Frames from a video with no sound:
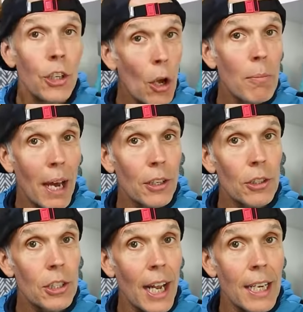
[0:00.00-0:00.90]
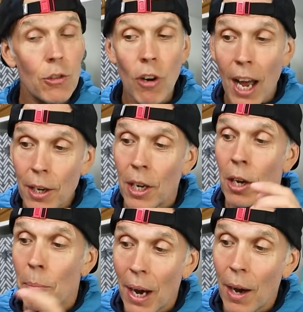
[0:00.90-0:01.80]
No mud on today's run,
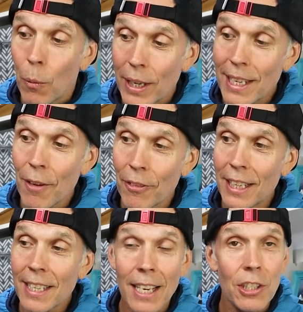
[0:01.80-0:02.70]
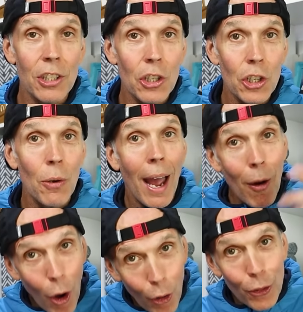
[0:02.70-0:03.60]
but we definitely tested the shoe
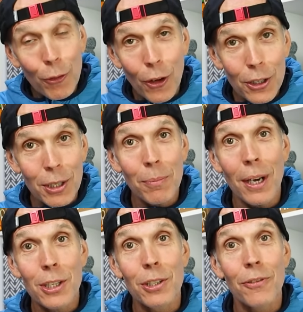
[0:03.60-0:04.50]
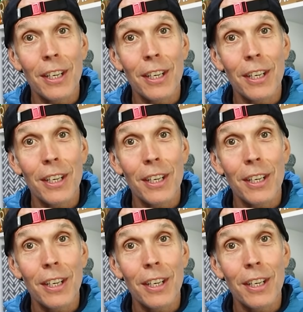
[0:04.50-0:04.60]
out on the first impressions